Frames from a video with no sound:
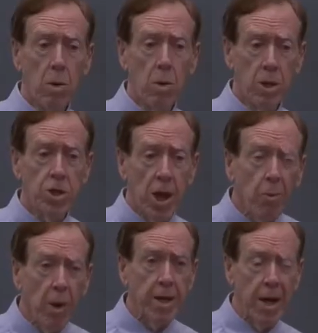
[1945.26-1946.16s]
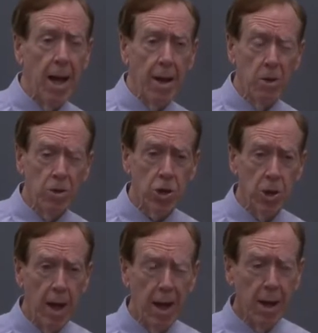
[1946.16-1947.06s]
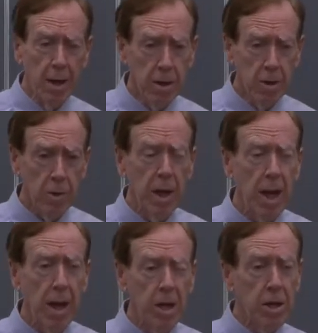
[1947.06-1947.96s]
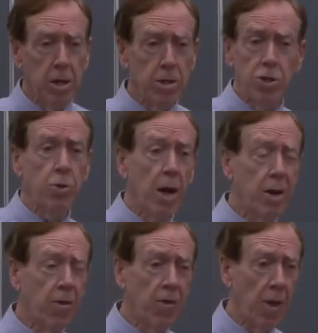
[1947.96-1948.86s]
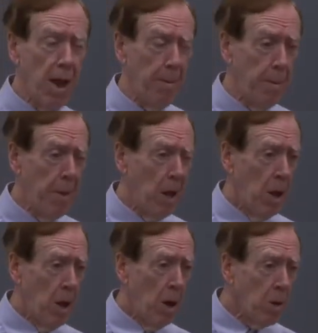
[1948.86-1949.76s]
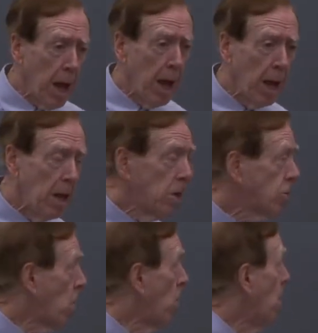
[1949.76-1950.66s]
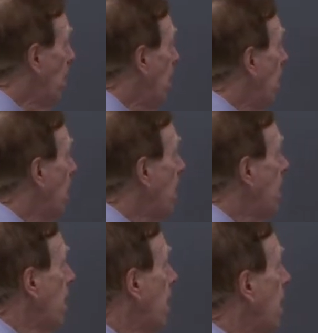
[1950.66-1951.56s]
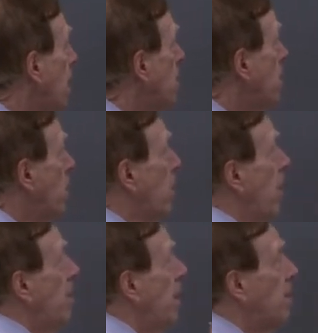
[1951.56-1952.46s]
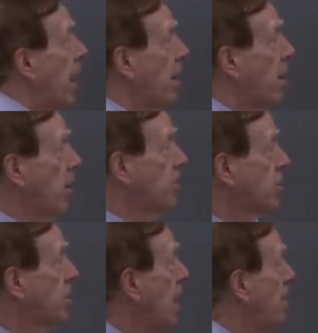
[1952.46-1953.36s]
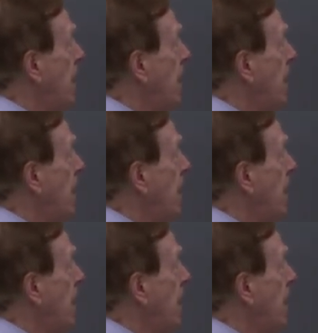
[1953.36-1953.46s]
what shape rectangle should I construct for them? Okay, so what do I mean by largest? I